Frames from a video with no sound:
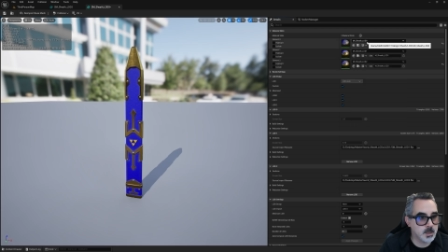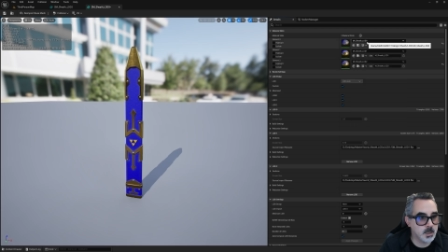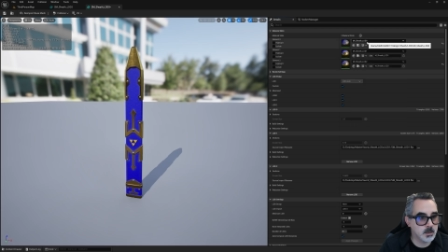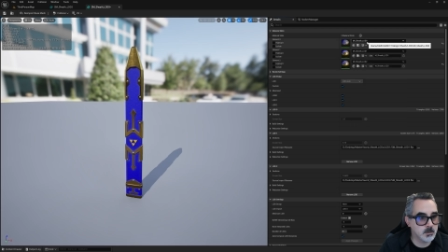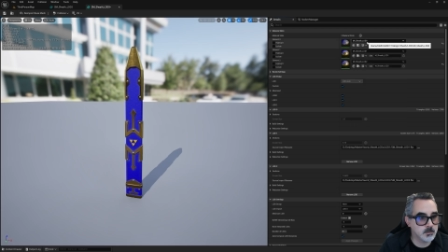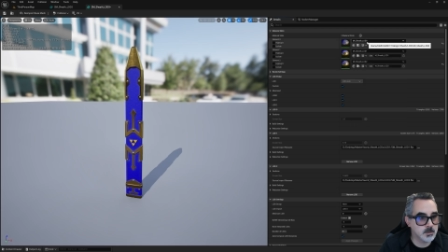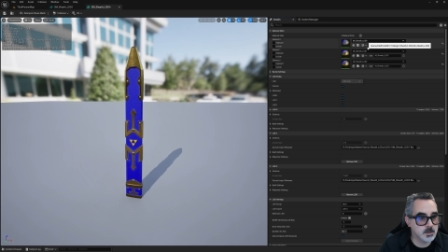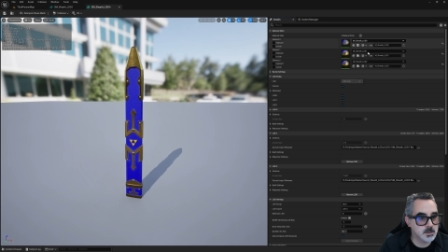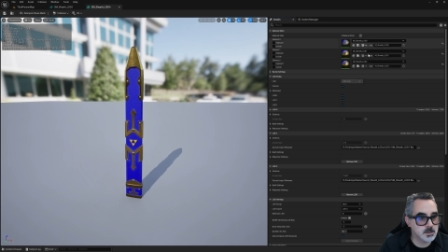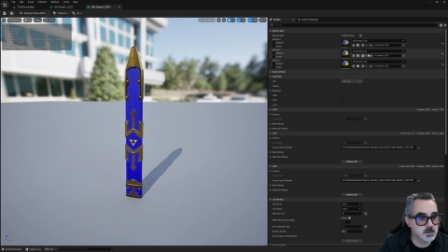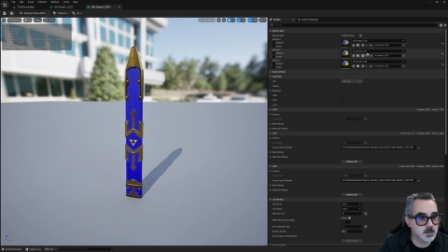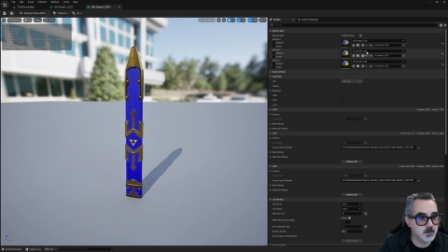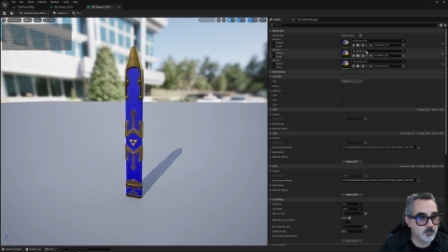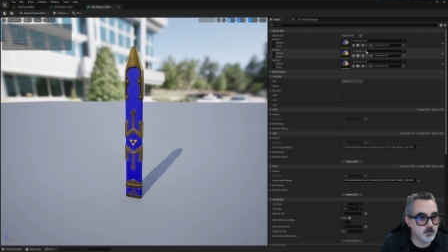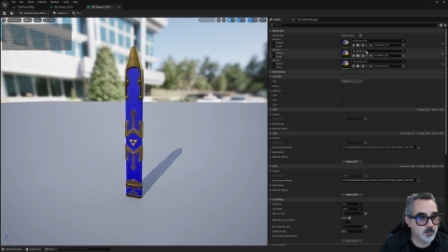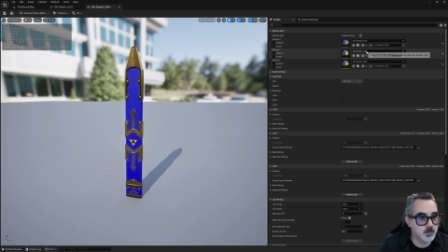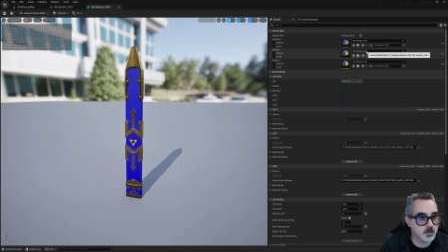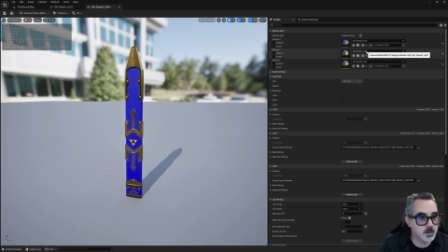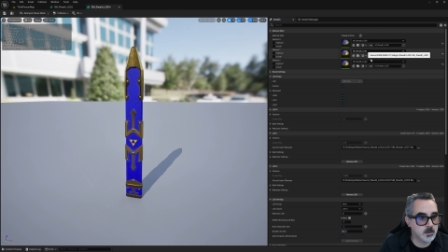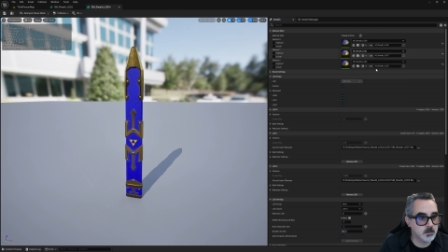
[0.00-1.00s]
LOD
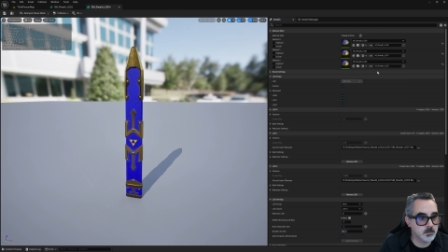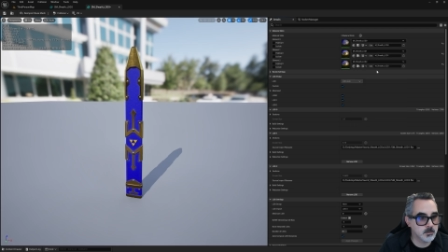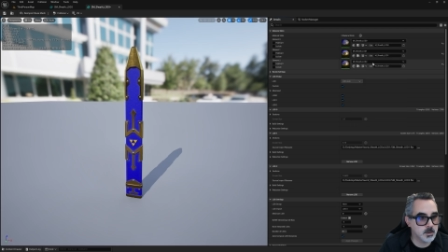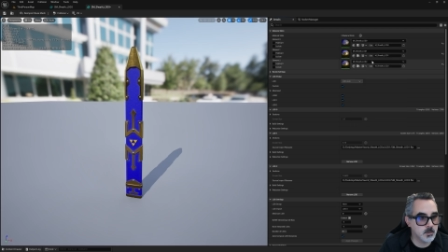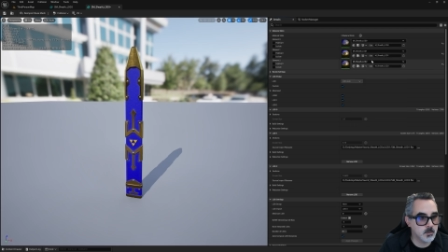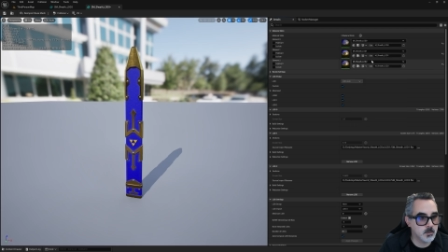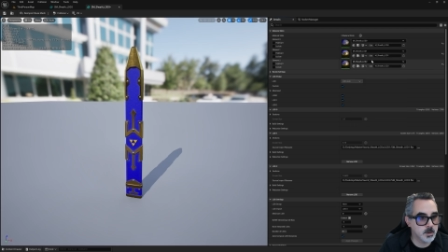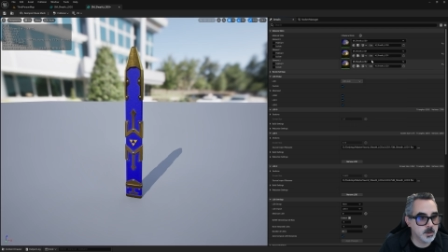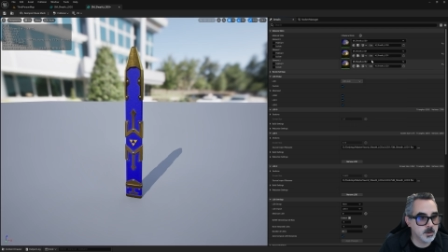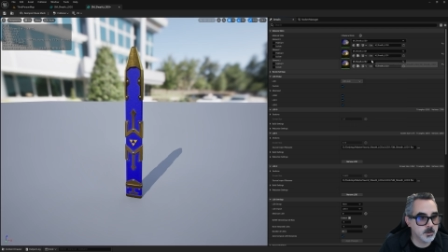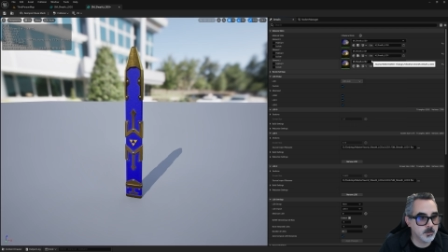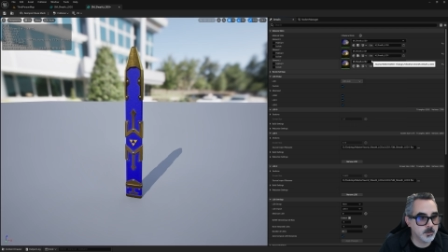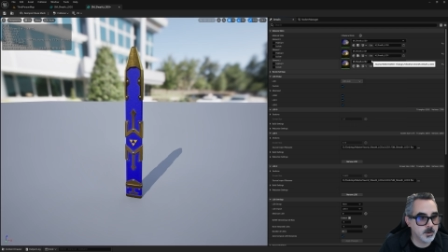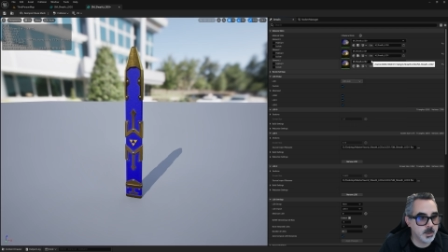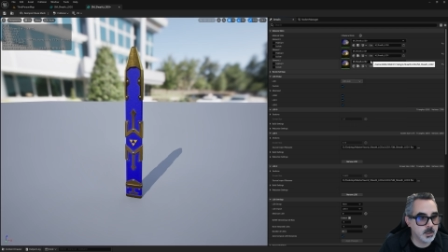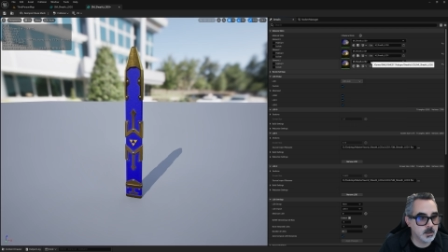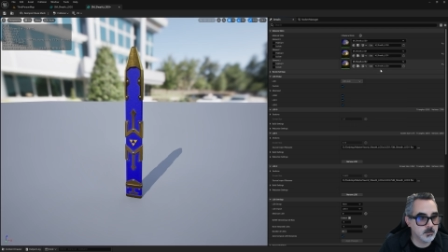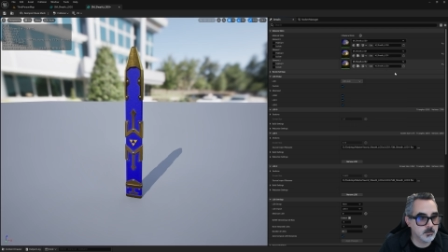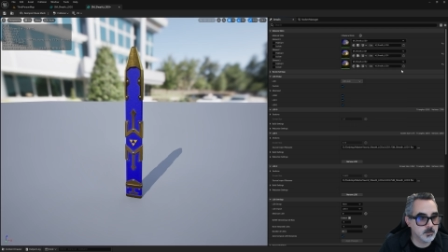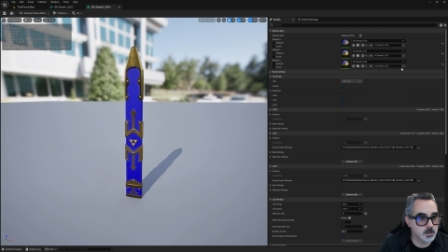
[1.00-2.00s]
0, LOD 1, or
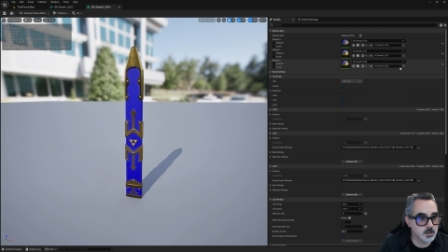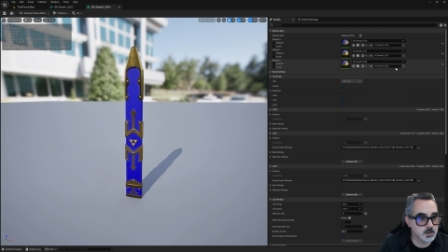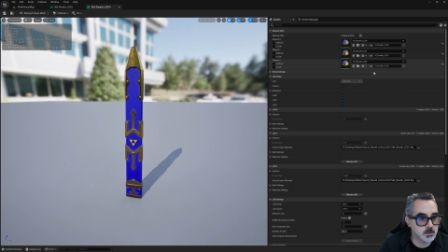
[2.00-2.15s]
LOD